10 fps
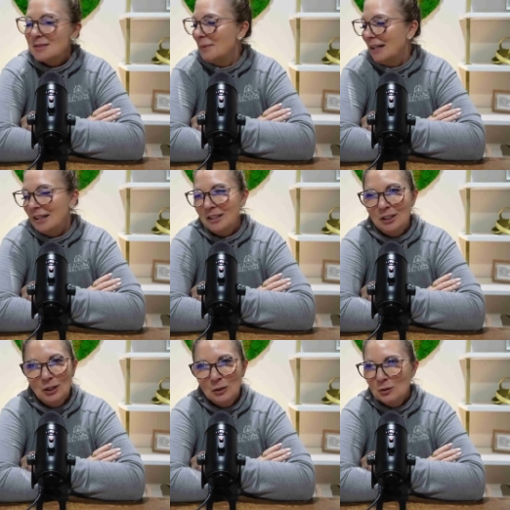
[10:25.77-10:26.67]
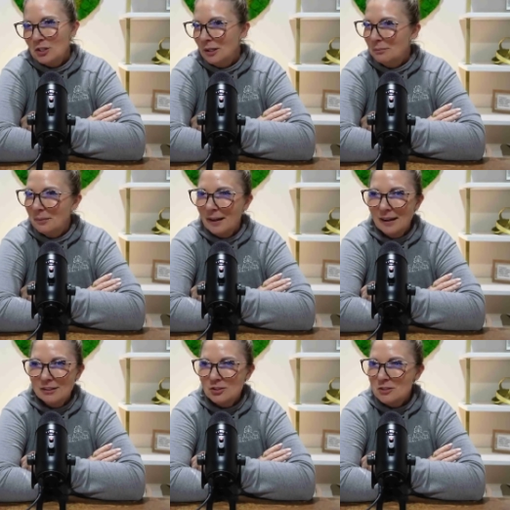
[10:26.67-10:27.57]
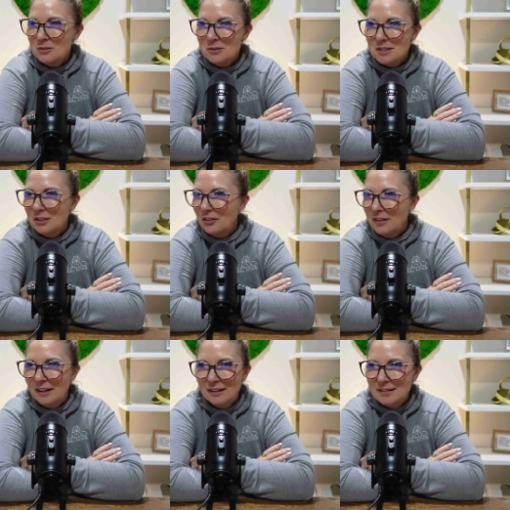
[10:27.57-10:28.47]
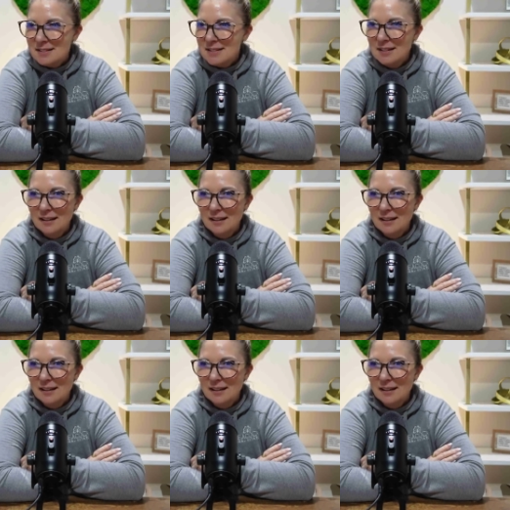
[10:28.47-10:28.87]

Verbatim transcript: make a huge impact, just those little things.